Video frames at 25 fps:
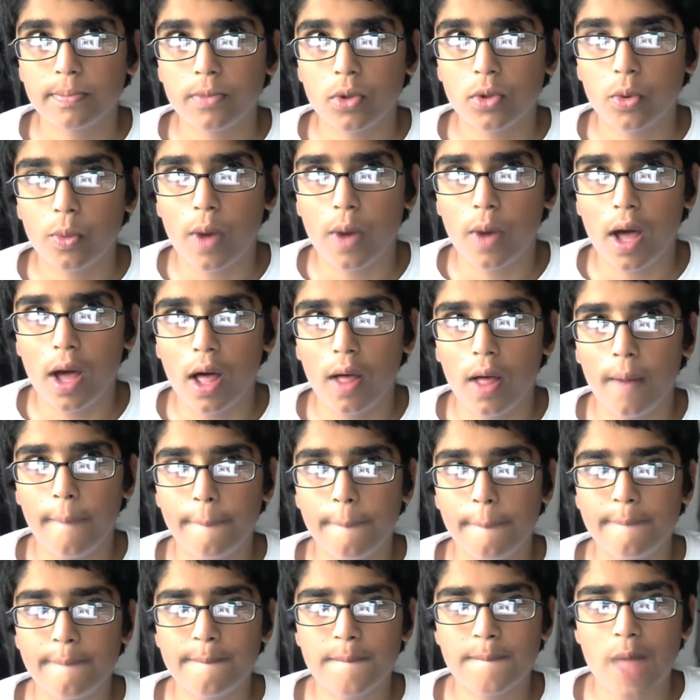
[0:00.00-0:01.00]
well,
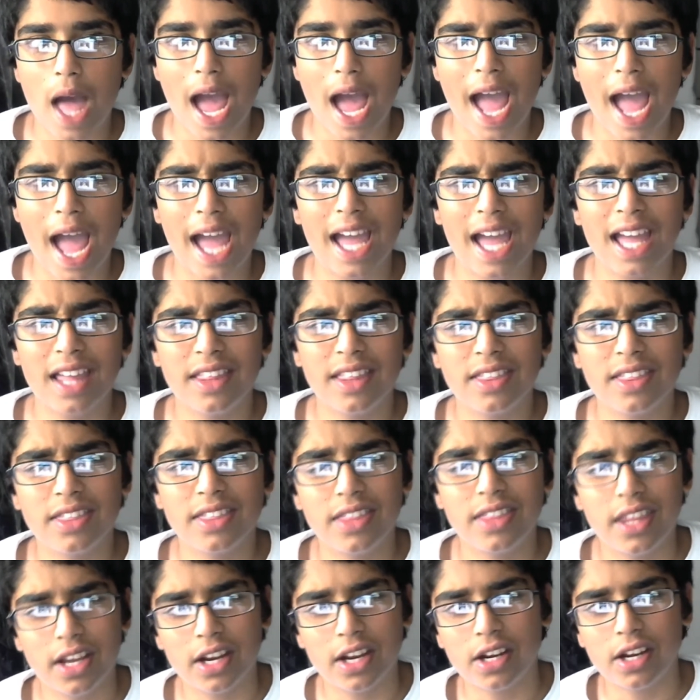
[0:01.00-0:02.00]

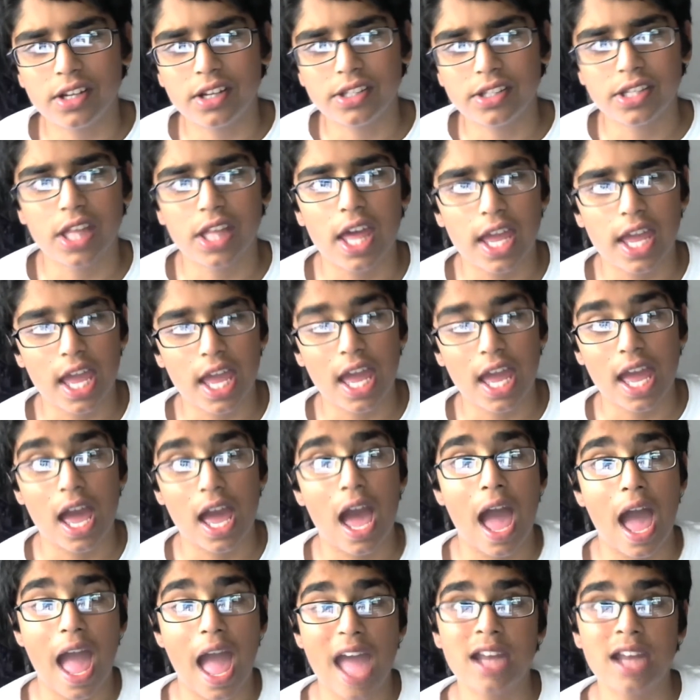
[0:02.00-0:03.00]
there's like,
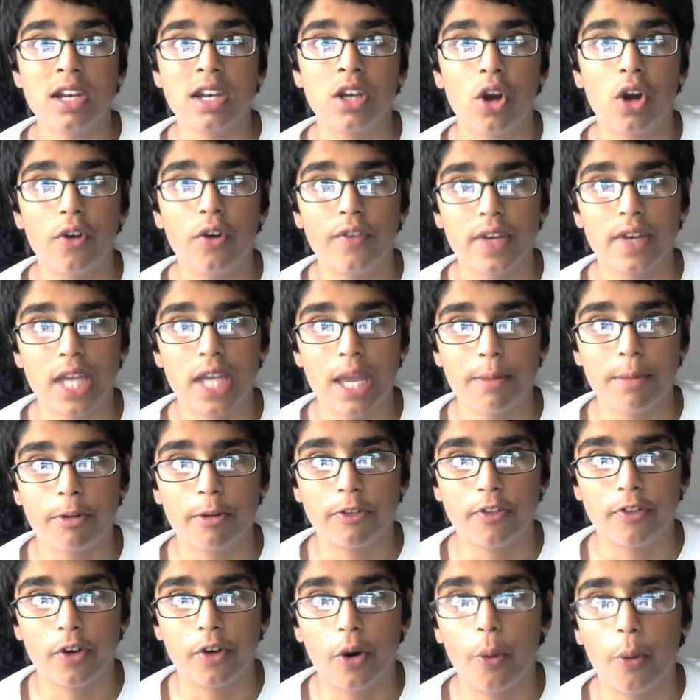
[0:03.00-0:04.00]
I had Nova Gamer
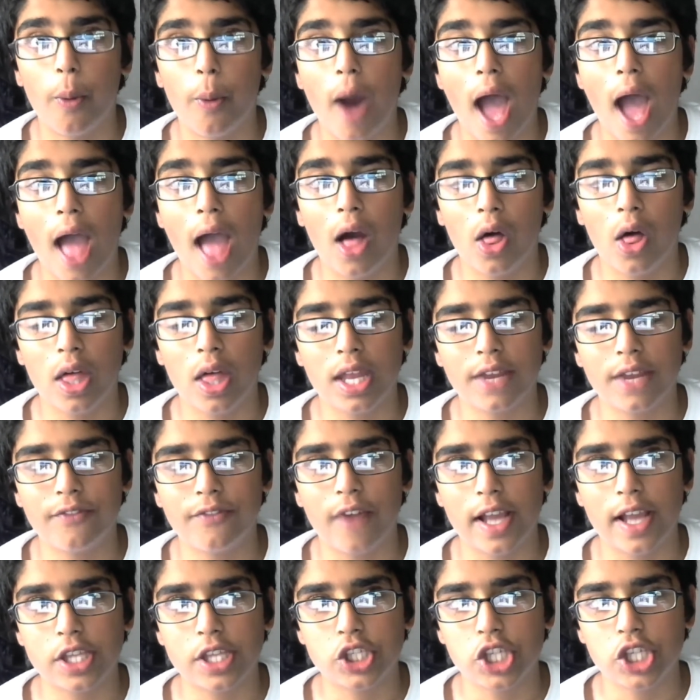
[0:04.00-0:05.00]
for a while, and if
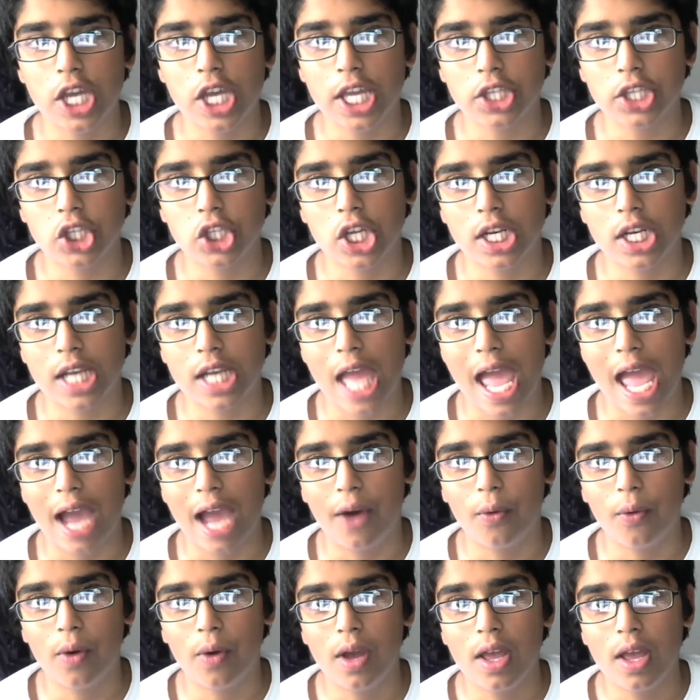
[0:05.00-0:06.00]
I change it
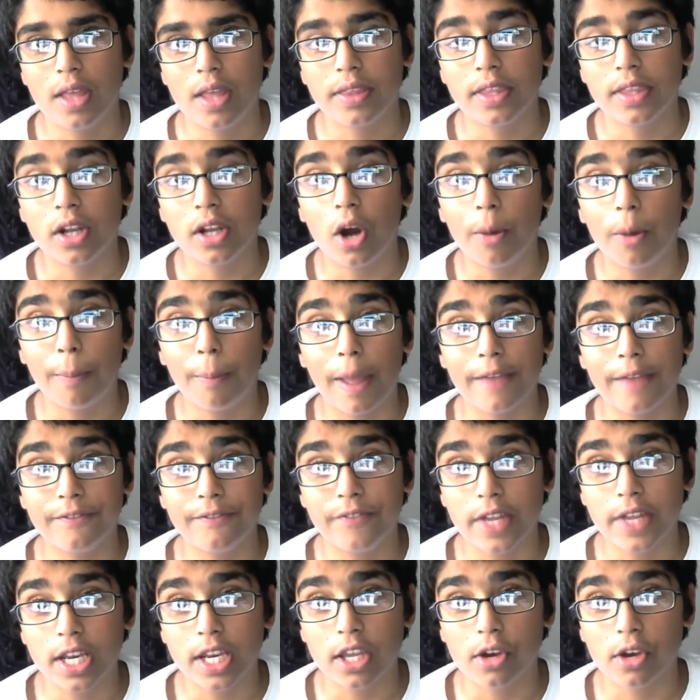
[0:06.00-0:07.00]
now, then all my
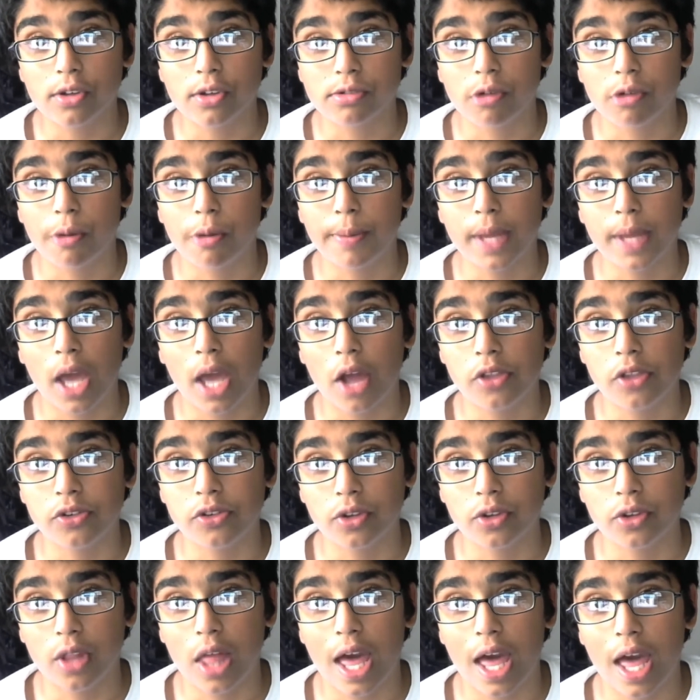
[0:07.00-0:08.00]
videos will be
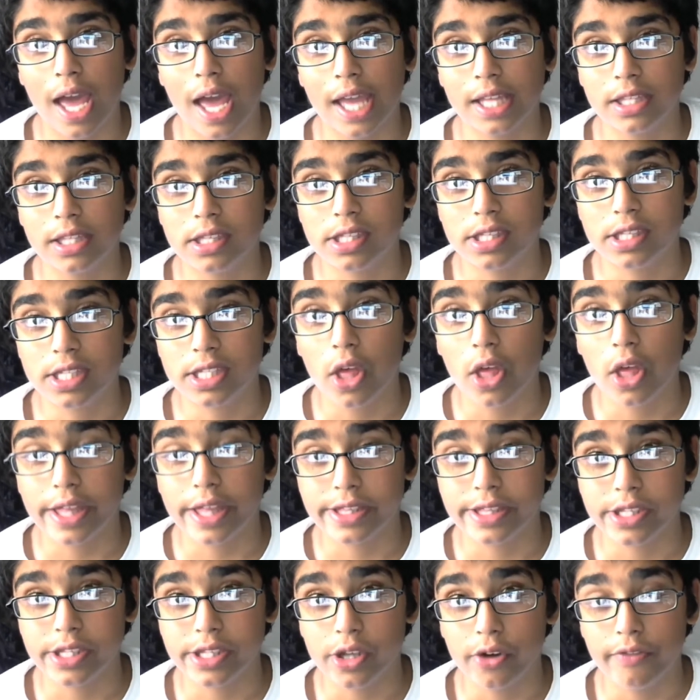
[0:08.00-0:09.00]
underlined still
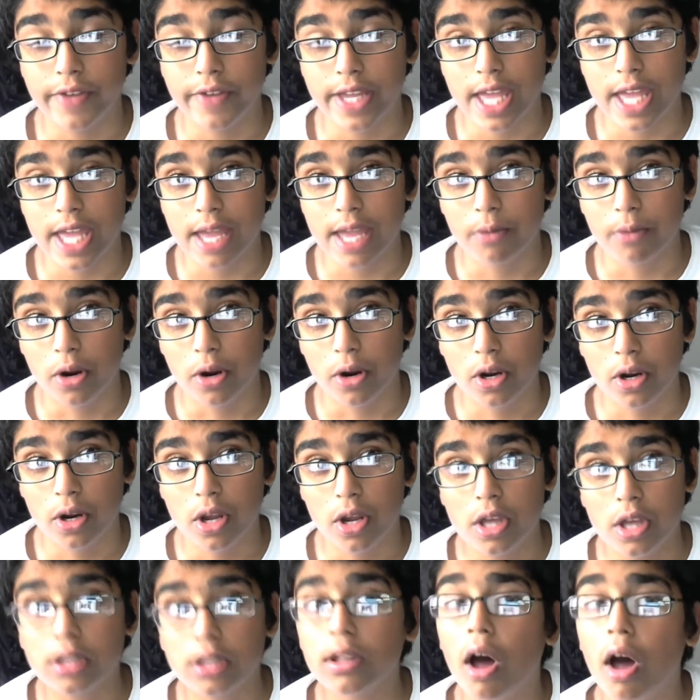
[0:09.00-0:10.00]
as Nova Gamer.
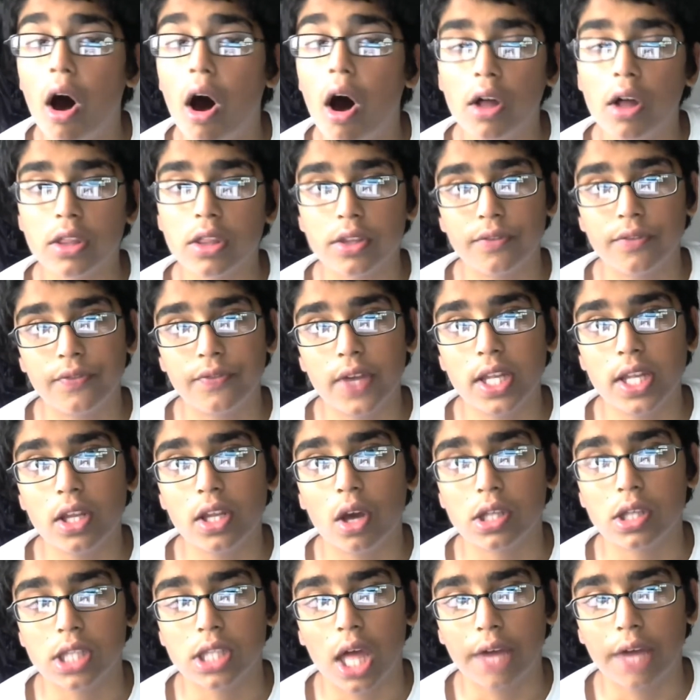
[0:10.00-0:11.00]
So all the
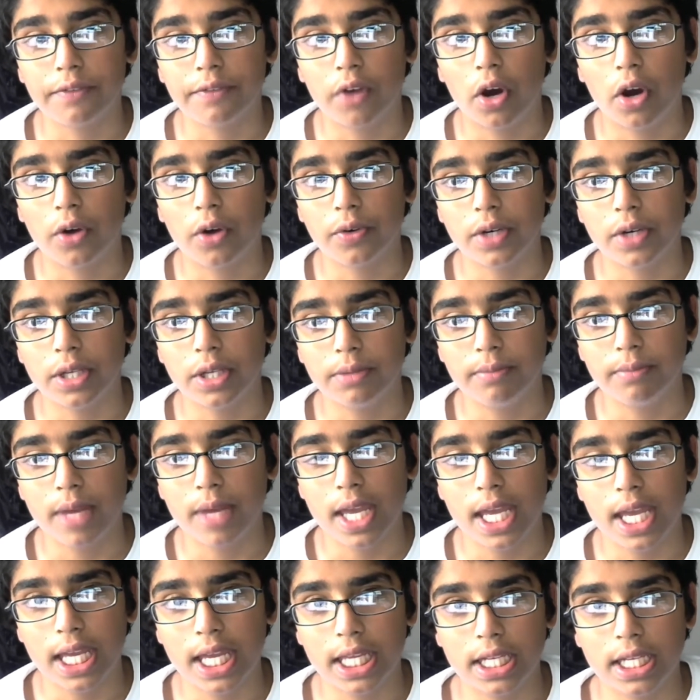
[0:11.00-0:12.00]
videos I've already
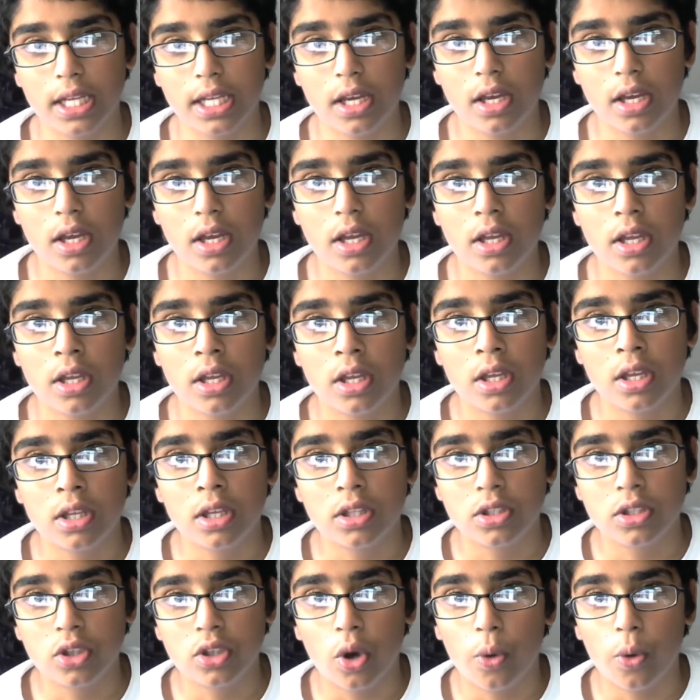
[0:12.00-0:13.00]
made
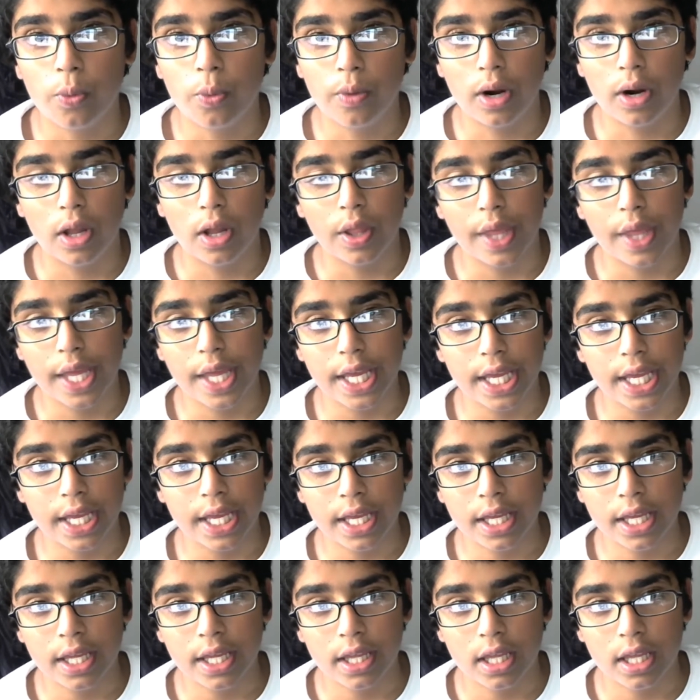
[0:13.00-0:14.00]
don't really,
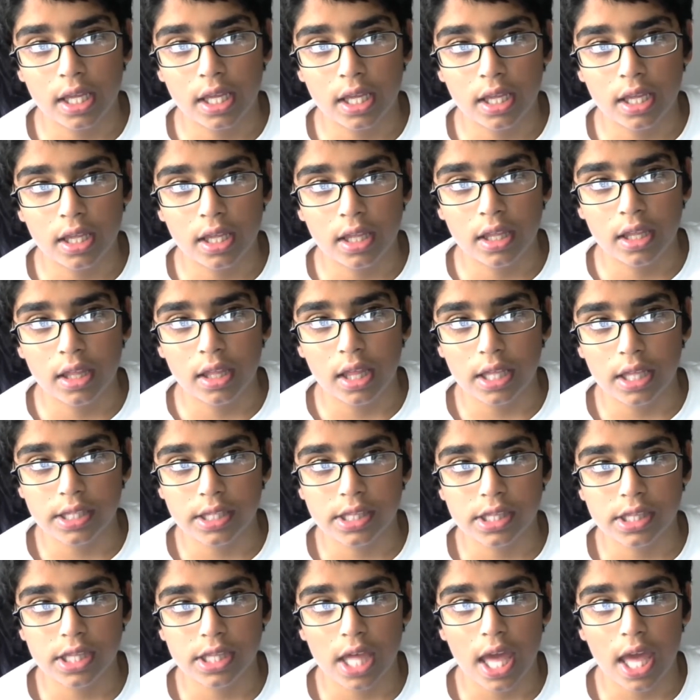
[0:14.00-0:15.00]
let's
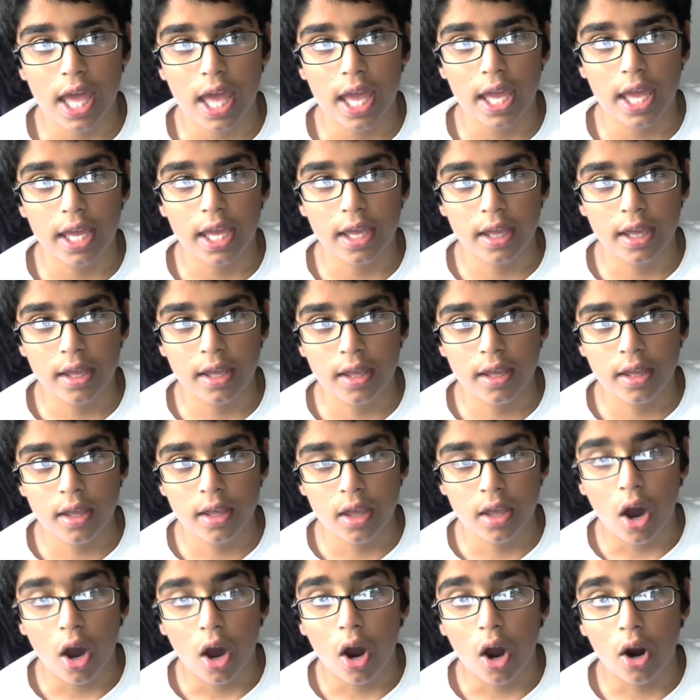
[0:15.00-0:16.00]
say,
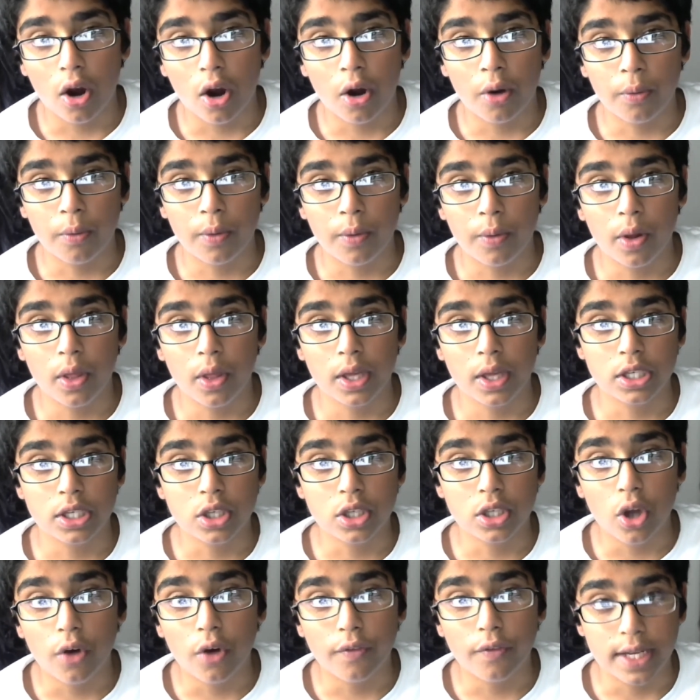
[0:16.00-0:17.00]
are really
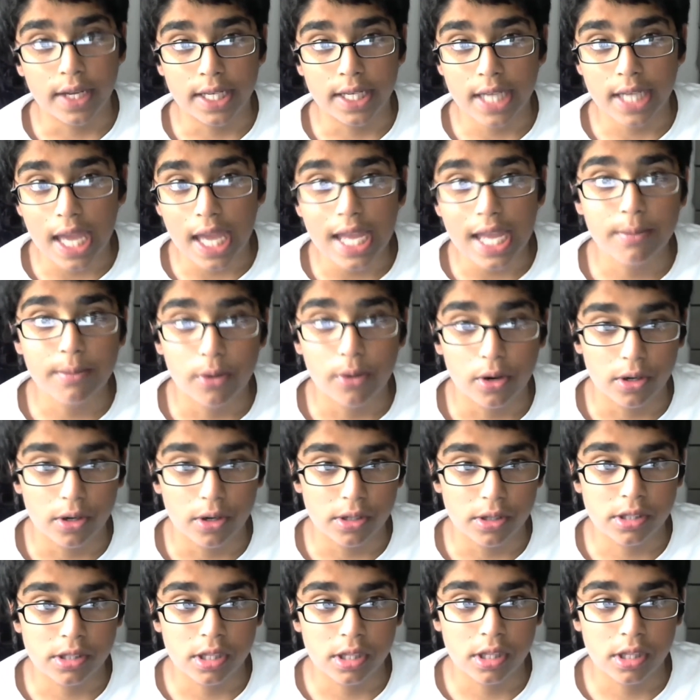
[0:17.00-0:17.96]
Nova Gamers,